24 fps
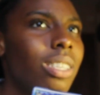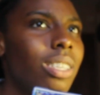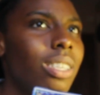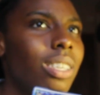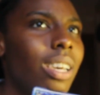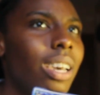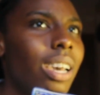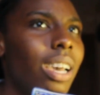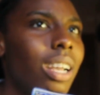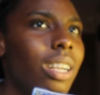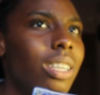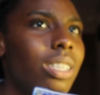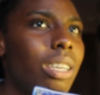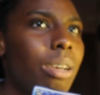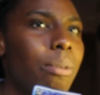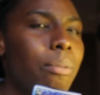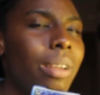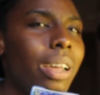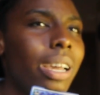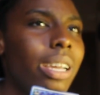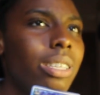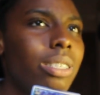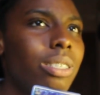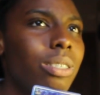Yeah,
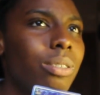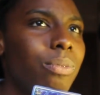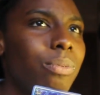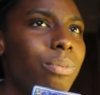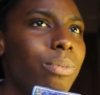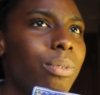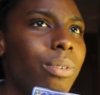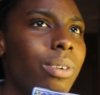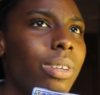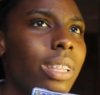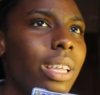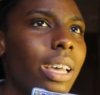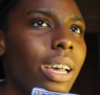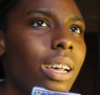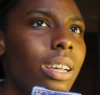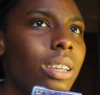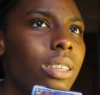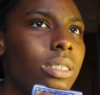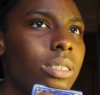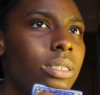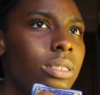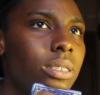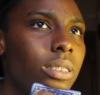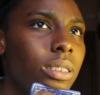Gemini is your 4th
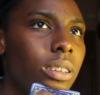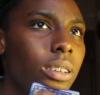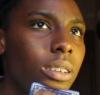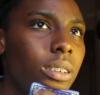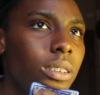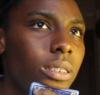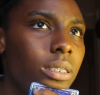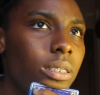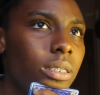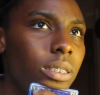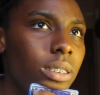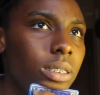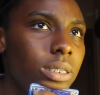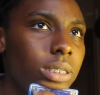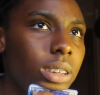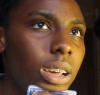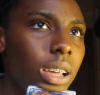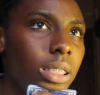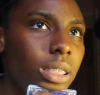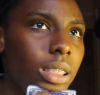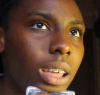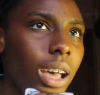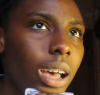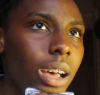house. Your
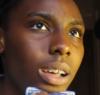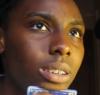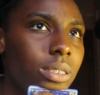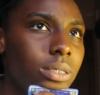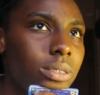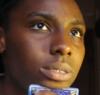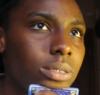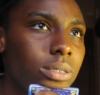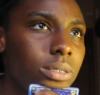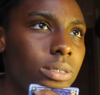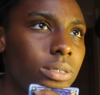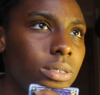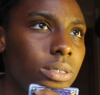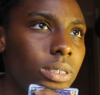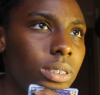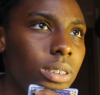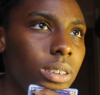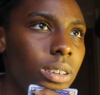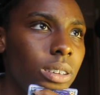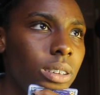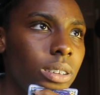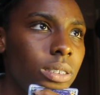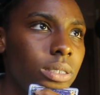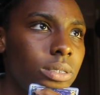10th house
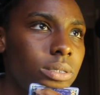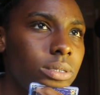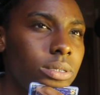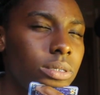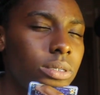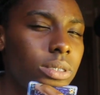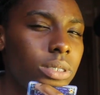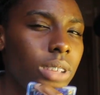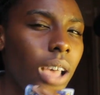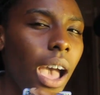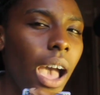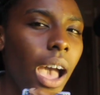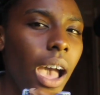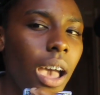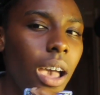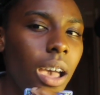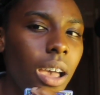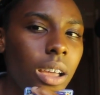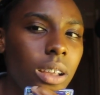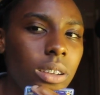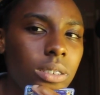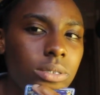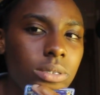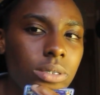is
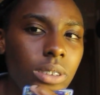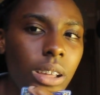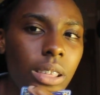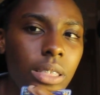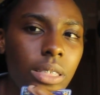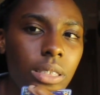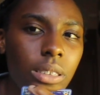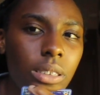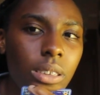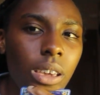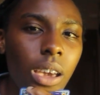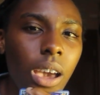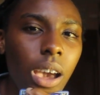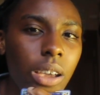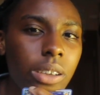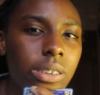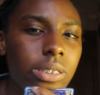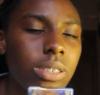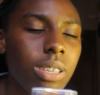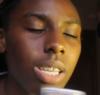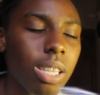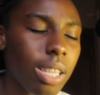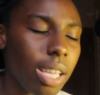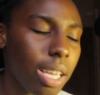Sag.
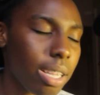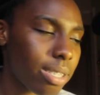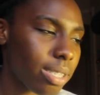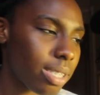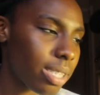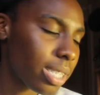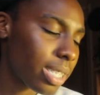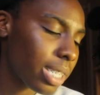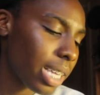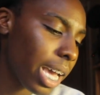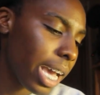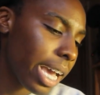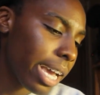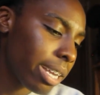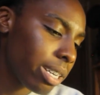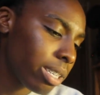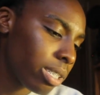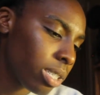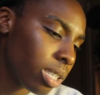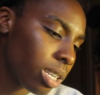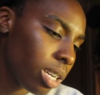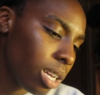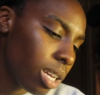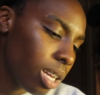Your 10th house is
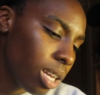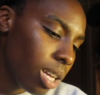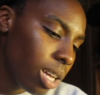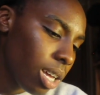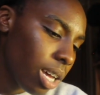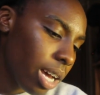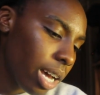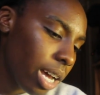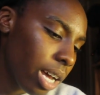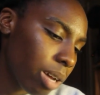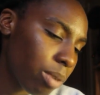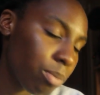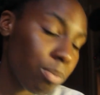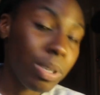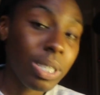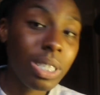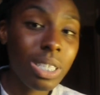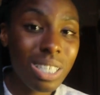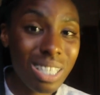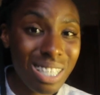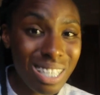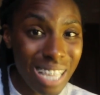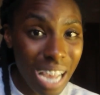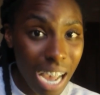Sag,
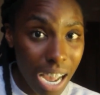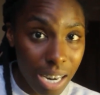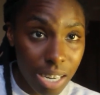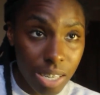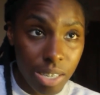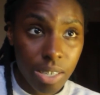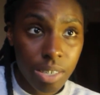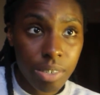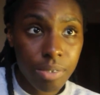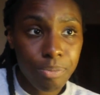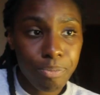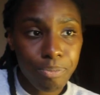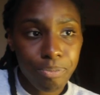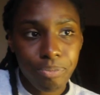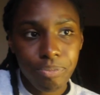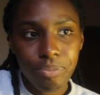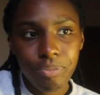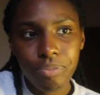which is Saturn.